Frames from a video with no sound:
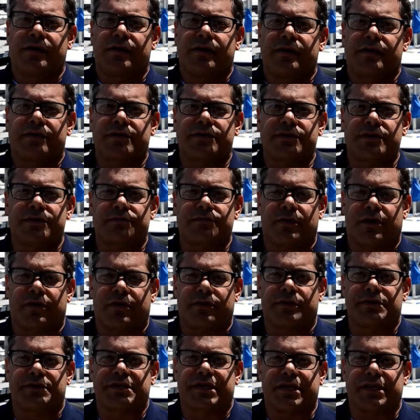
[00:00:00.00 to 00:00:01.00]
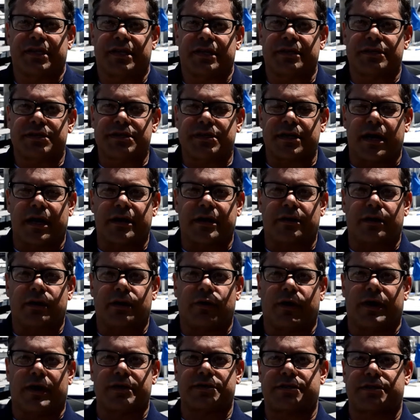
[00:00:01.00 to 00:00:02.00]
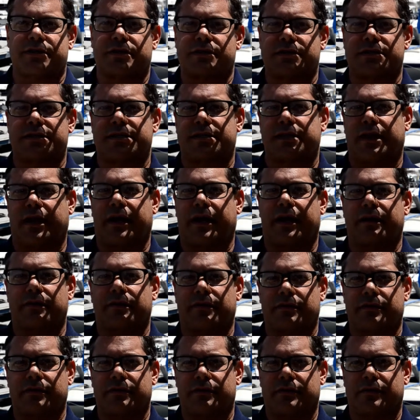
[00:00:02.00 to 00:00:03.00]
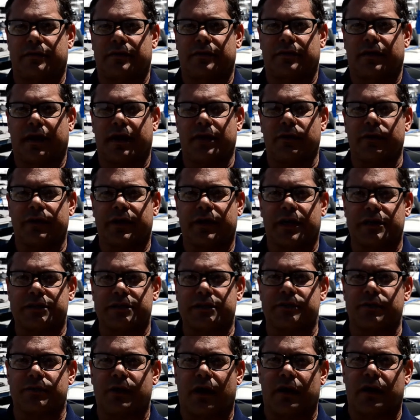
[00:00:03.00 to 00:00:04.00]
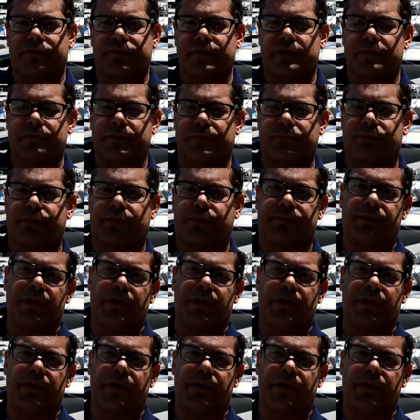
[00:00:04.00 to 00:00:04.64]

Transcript: This is one of those insider questions that I don't get too often.